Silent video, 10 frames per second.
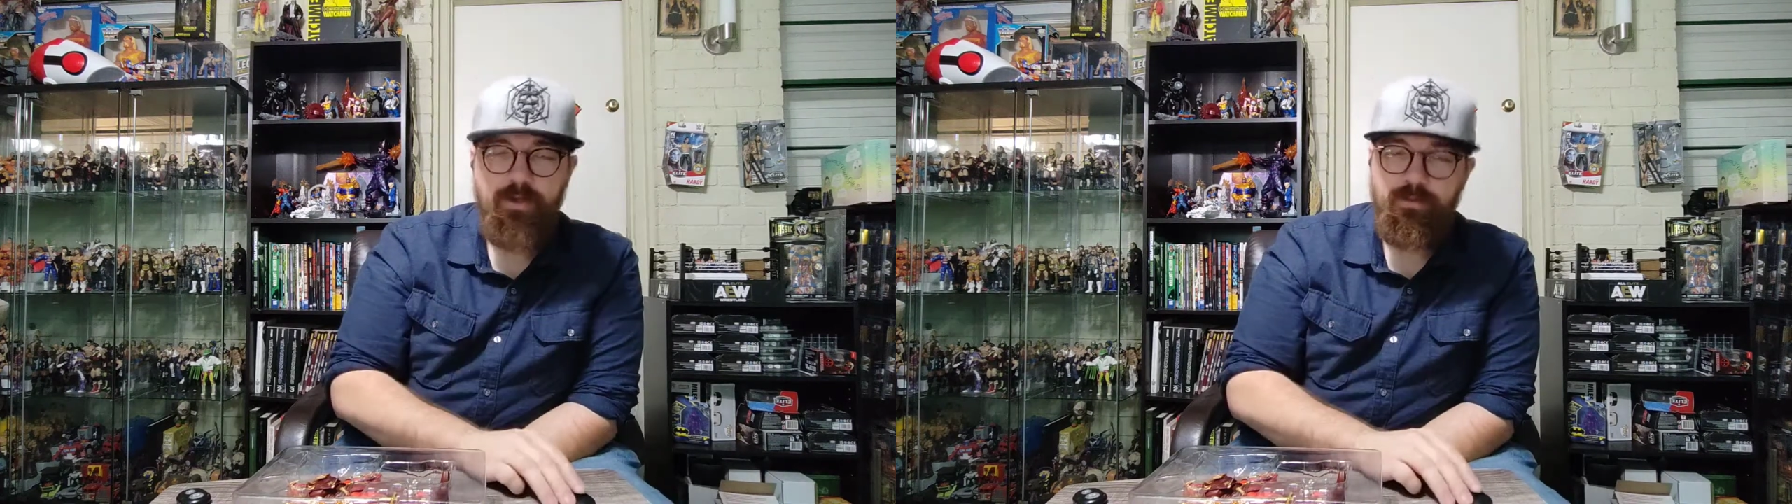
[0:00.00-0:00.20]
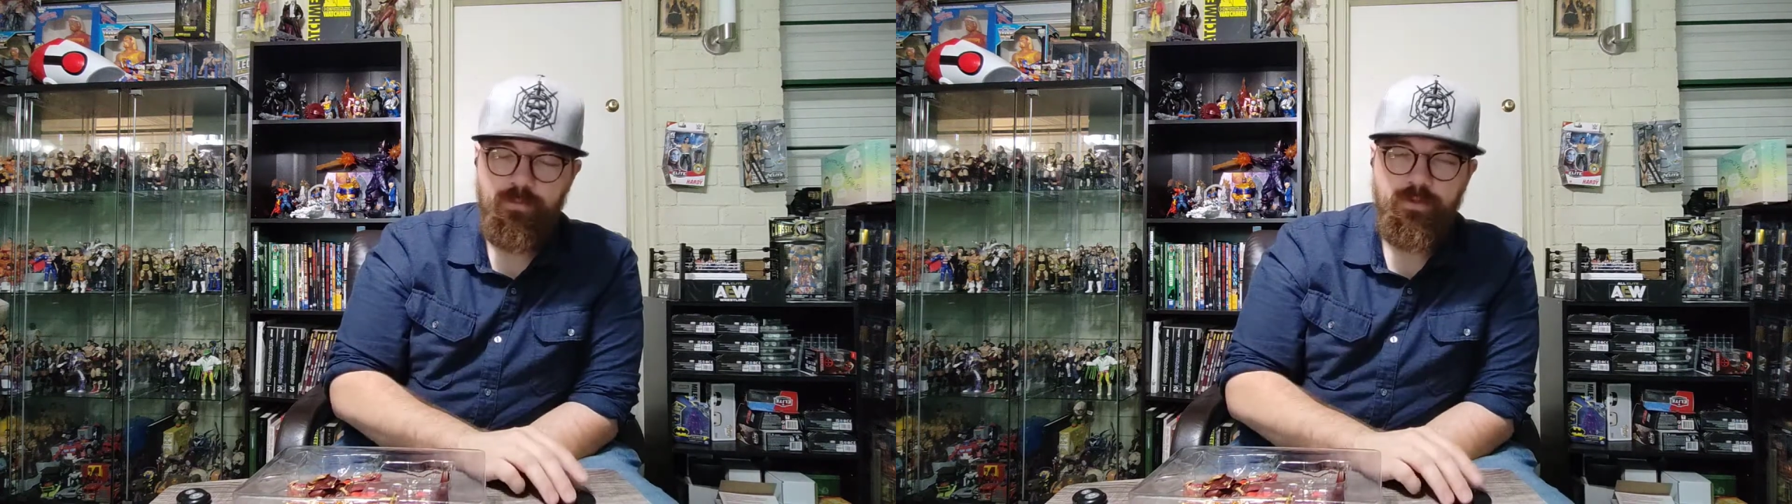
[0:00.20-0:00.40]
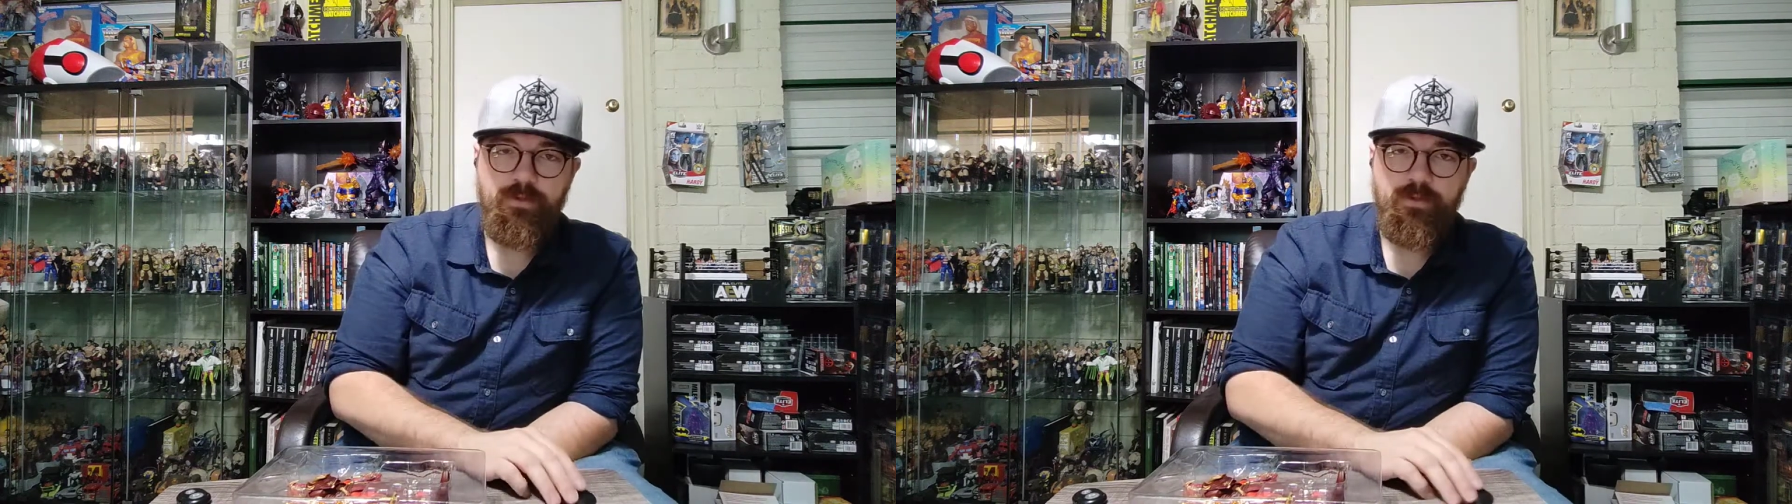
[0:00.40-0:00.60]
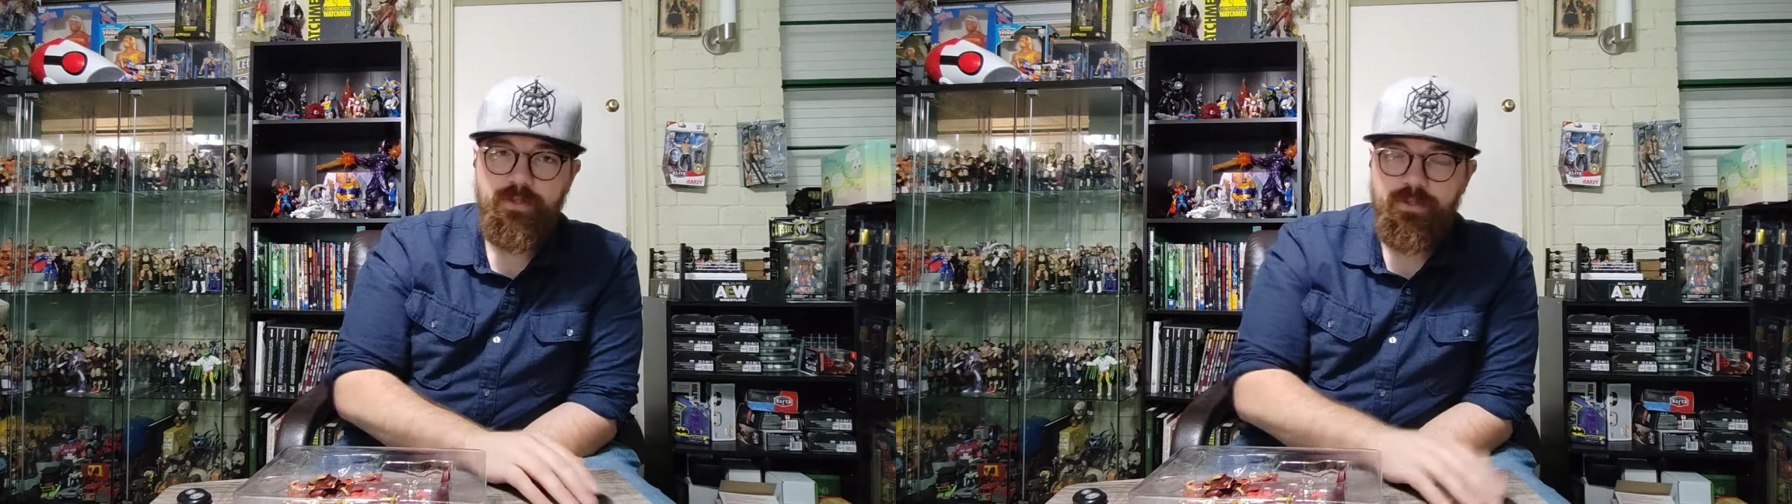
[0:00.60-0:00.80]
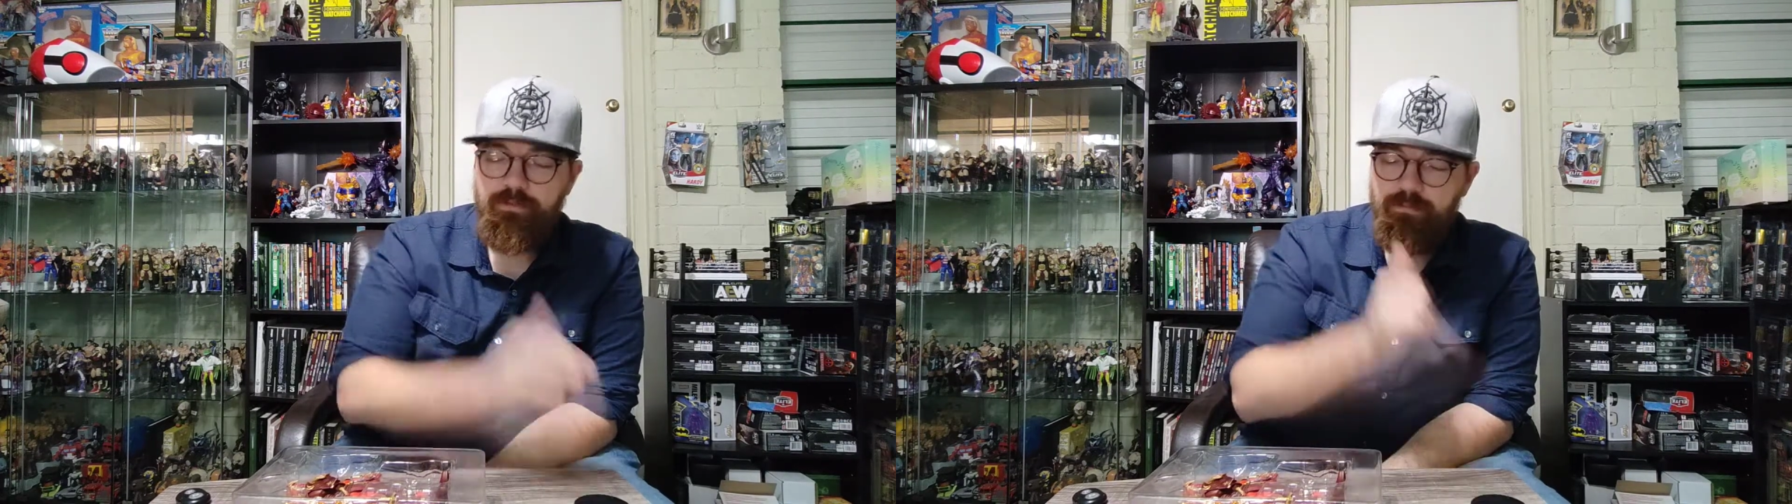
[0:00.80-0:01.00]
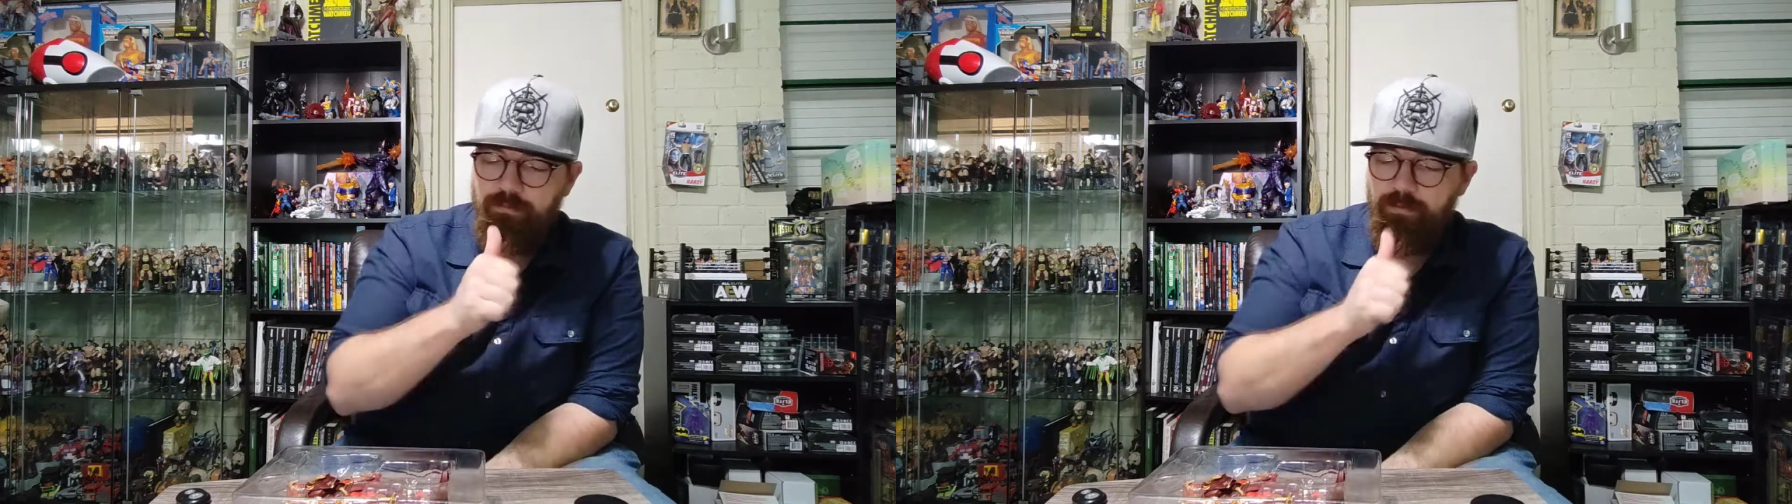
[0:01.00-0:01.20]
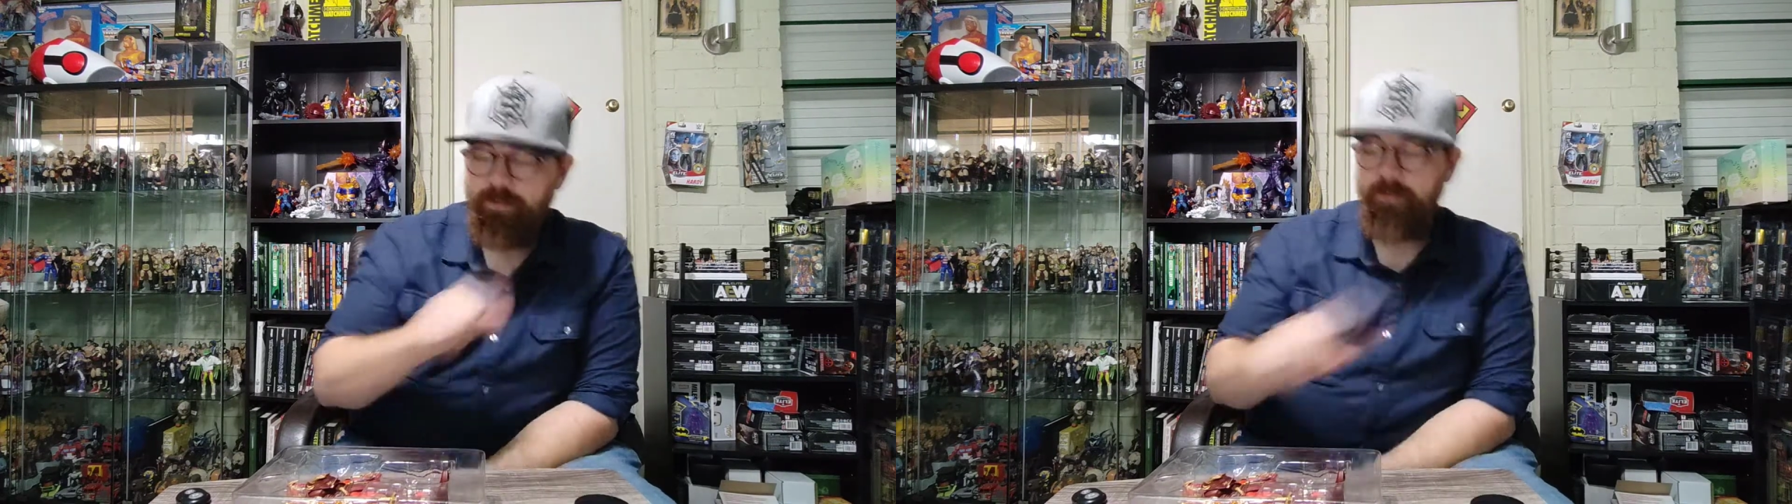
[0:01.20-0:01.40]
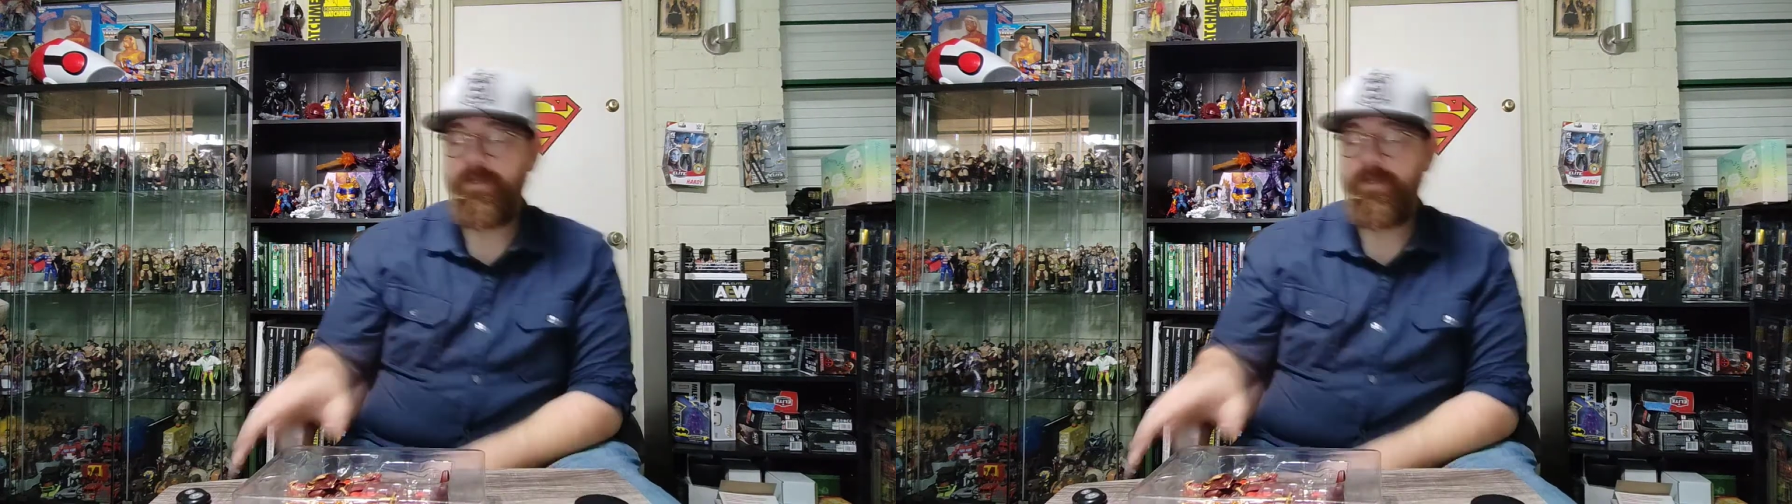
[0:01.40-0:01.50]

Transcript: it really, really